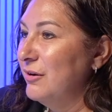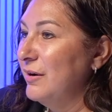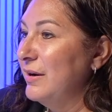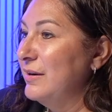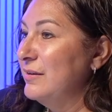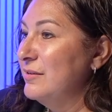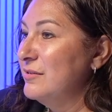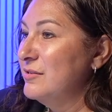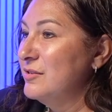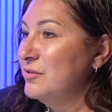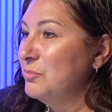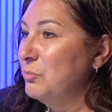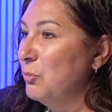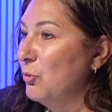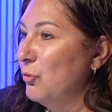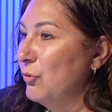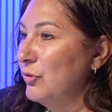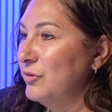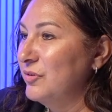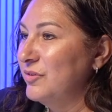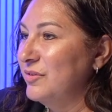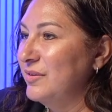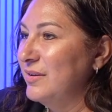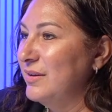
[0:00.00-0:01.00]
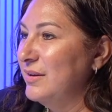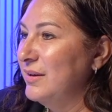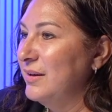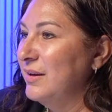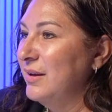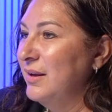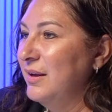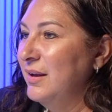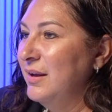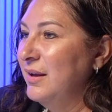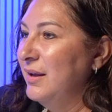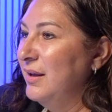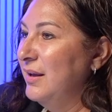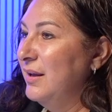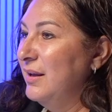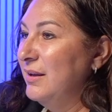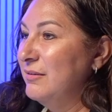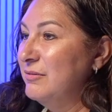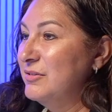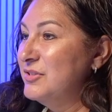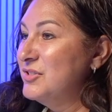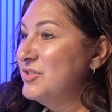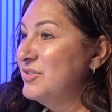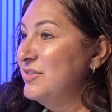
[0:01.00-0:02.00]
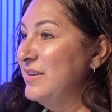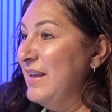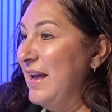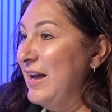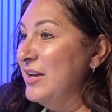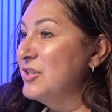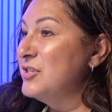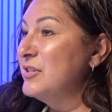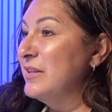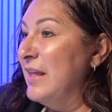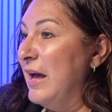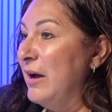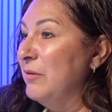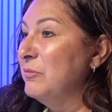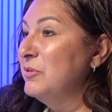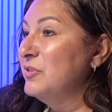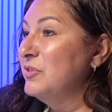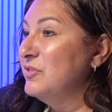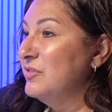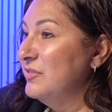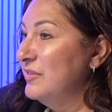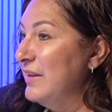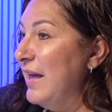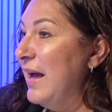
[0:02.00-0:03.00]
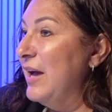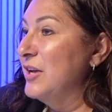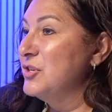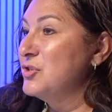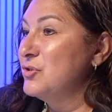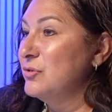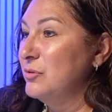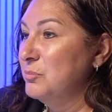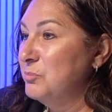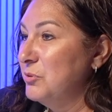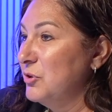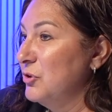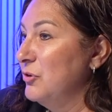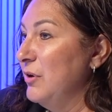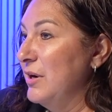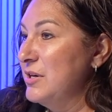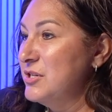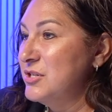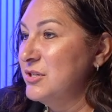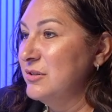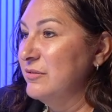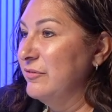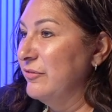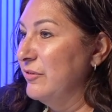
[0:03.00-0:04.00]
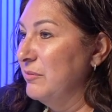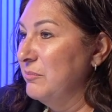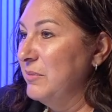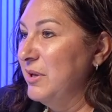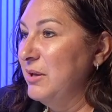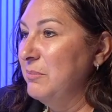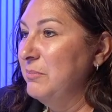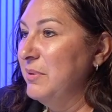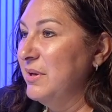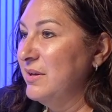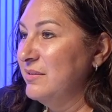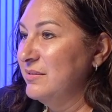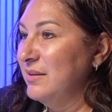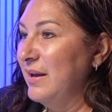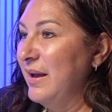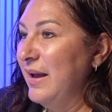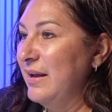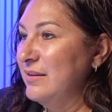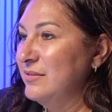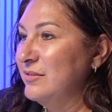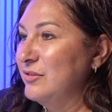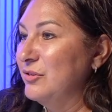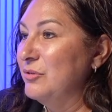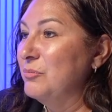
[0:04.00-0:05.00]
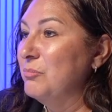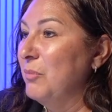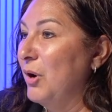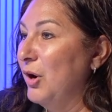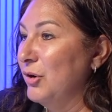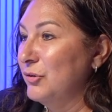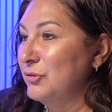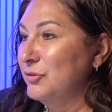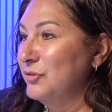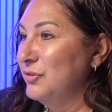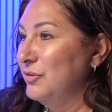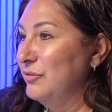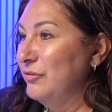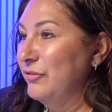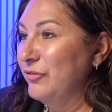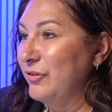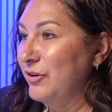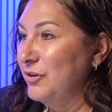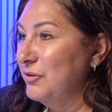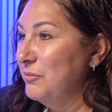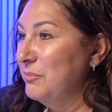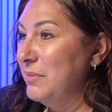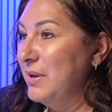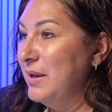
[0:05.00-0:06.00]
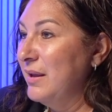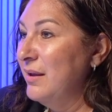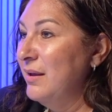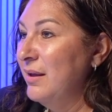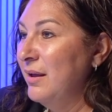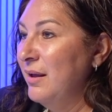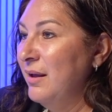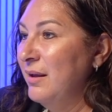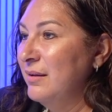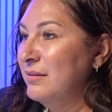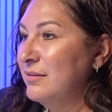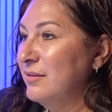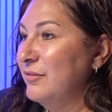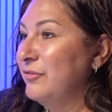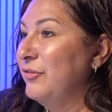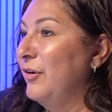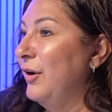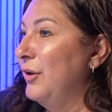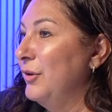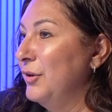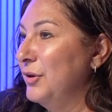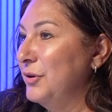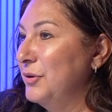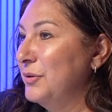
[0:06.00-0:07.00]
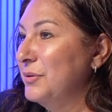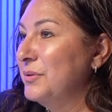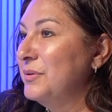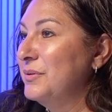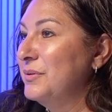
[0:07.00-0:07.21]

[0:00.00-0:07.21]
and in sports. And it was that was natural progression for me because I had 2 models in front of me to follow.